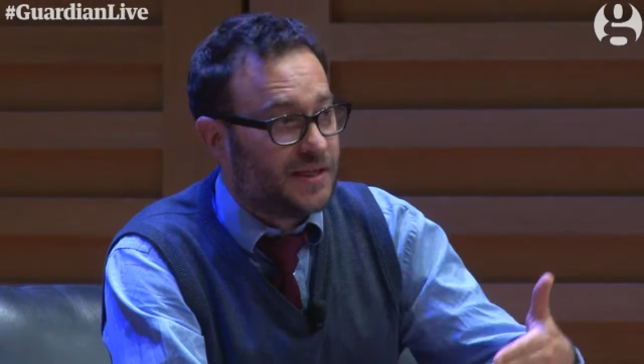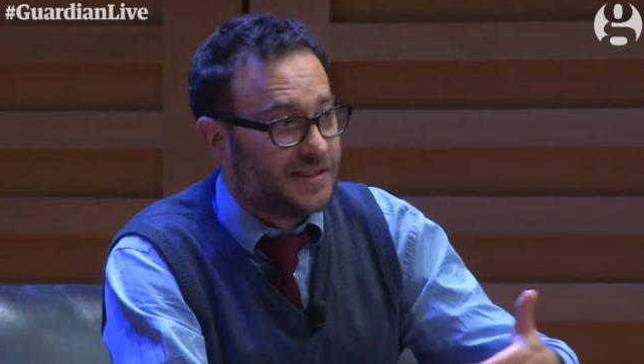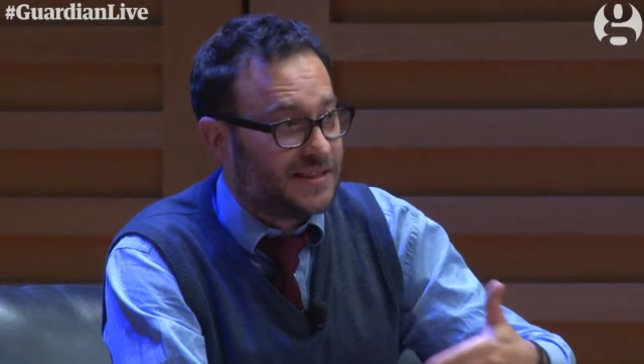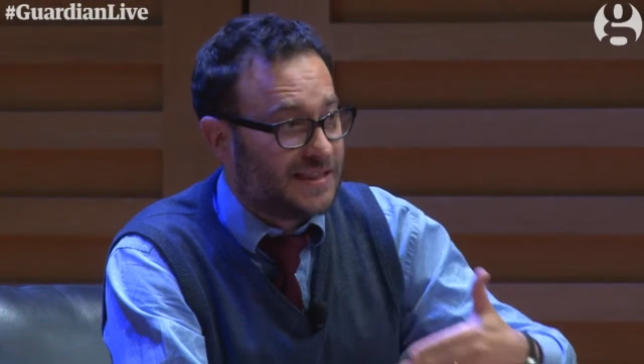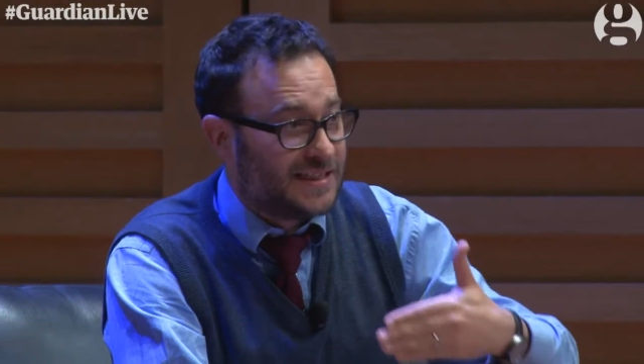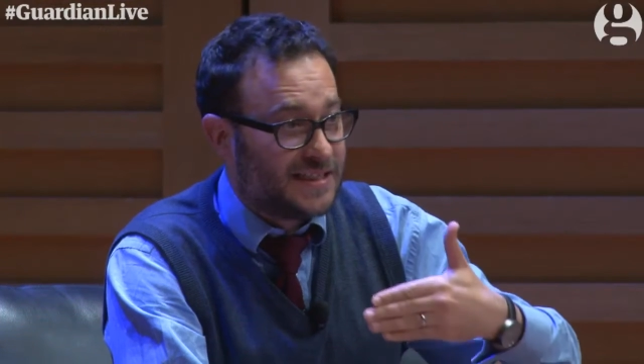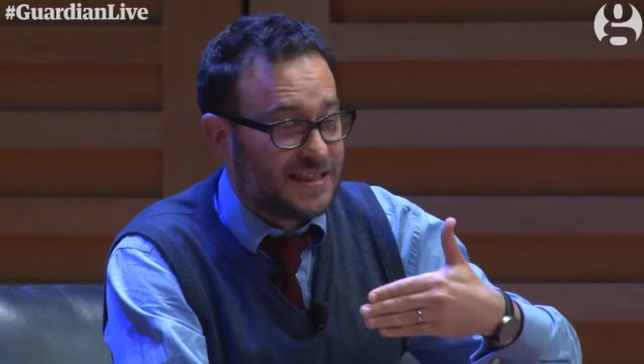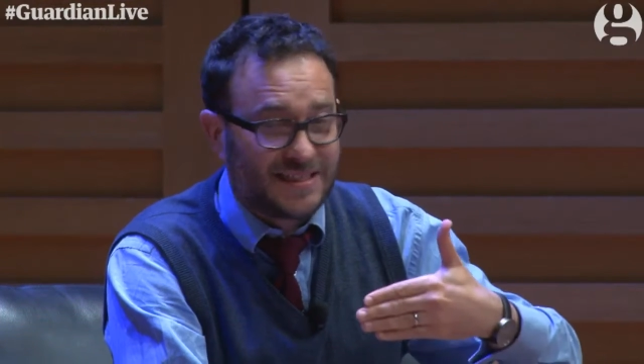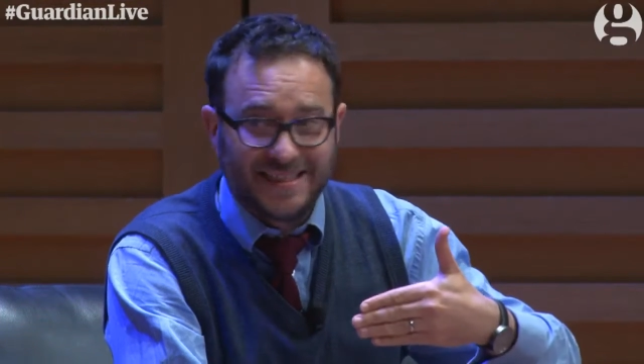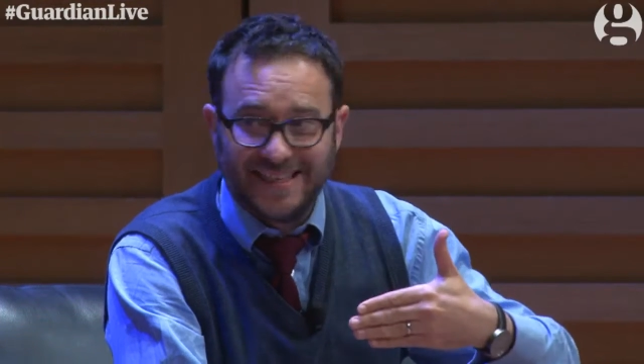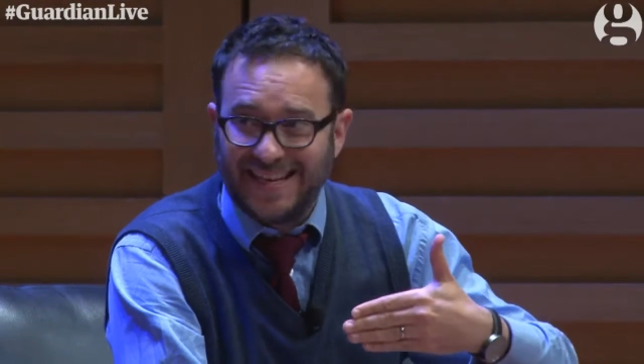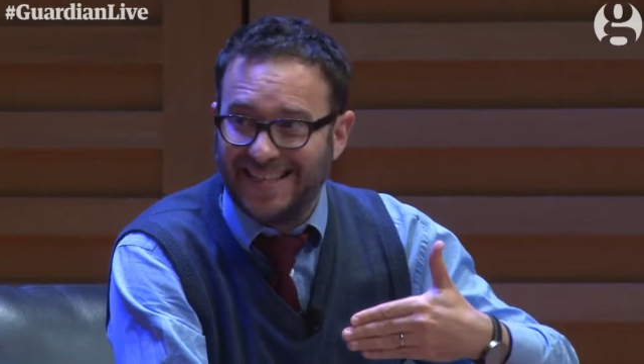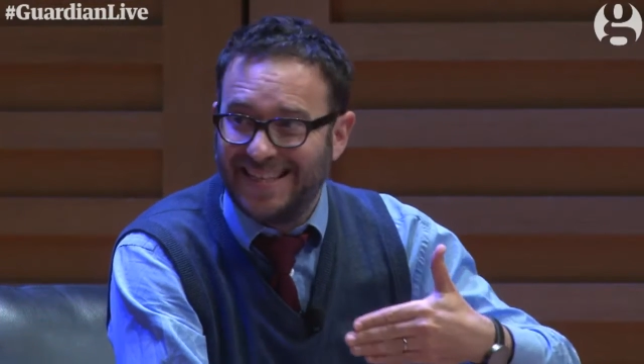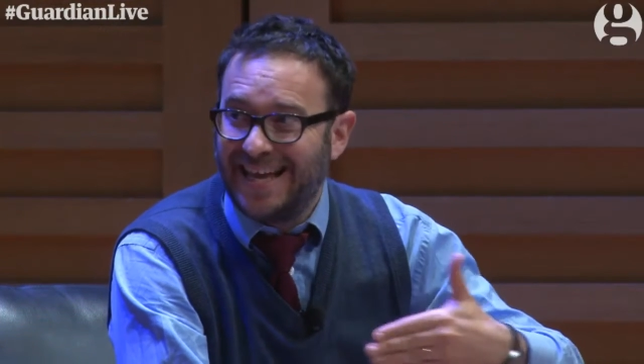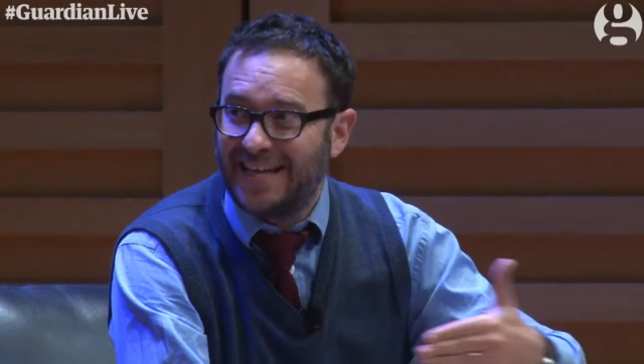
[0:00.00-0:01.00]
and they
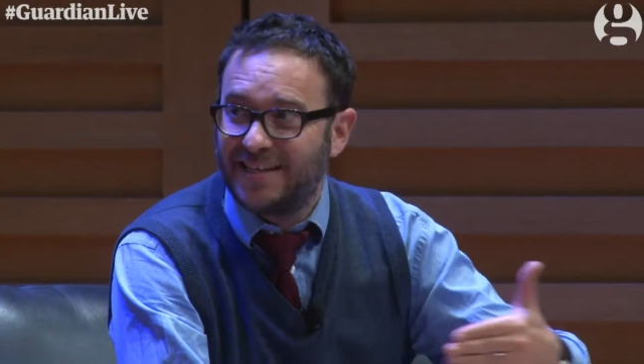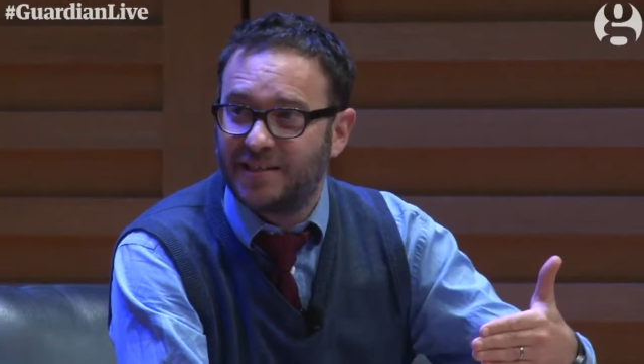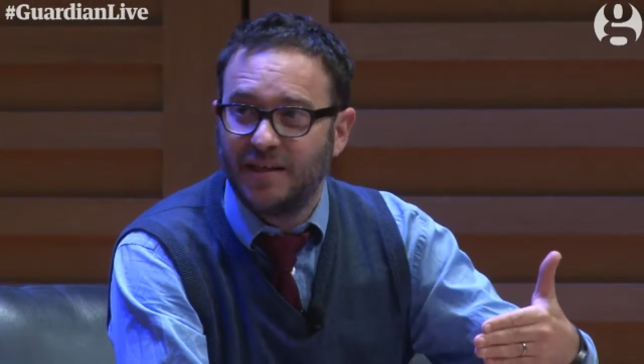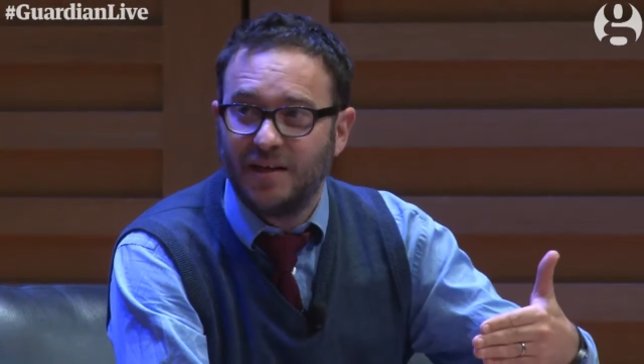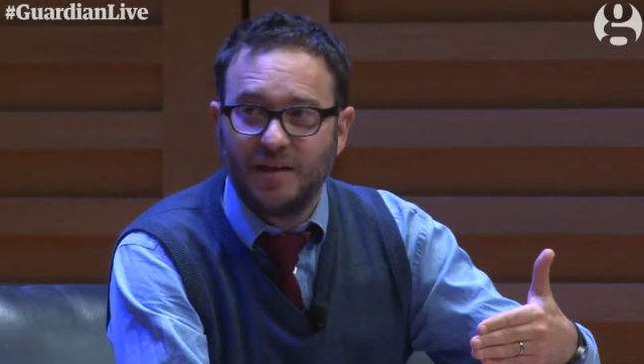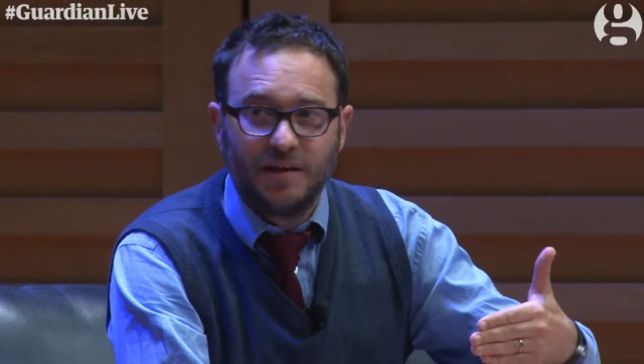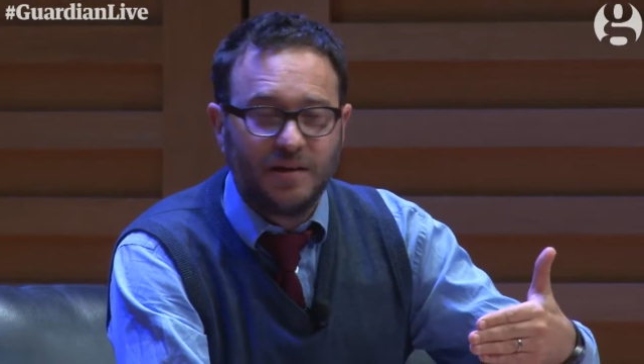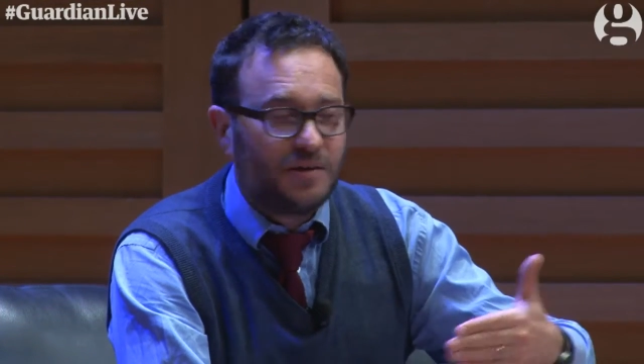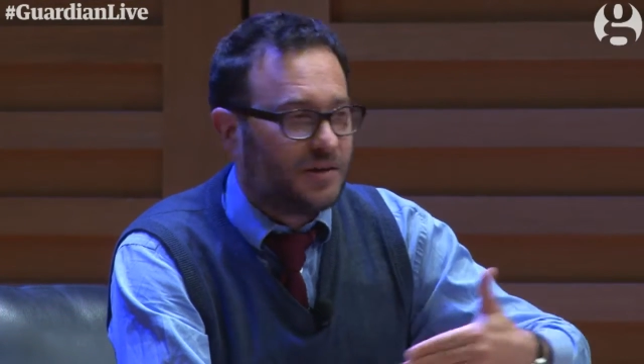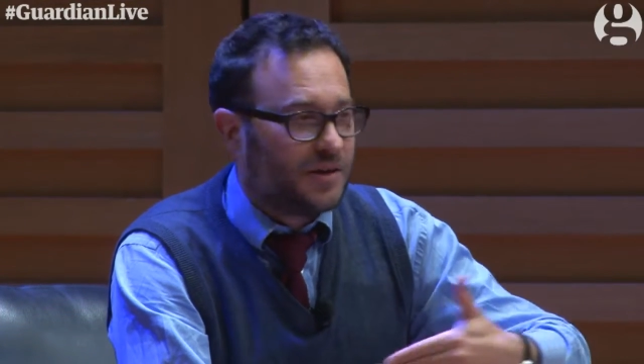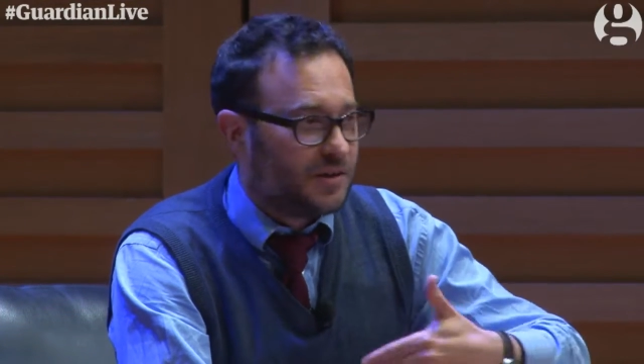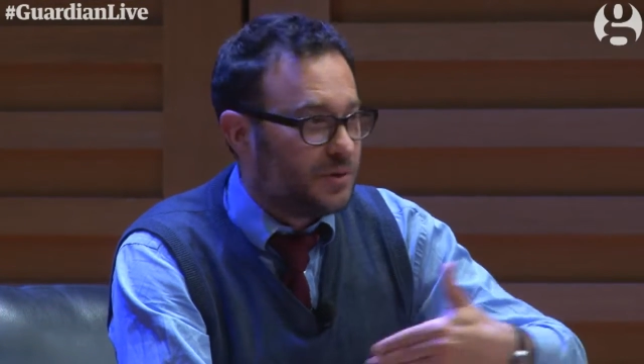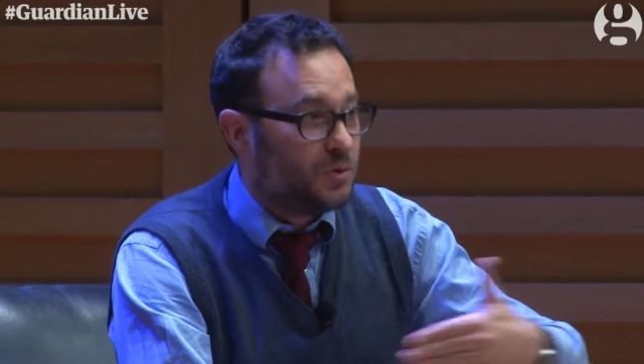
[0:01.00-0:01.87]
let the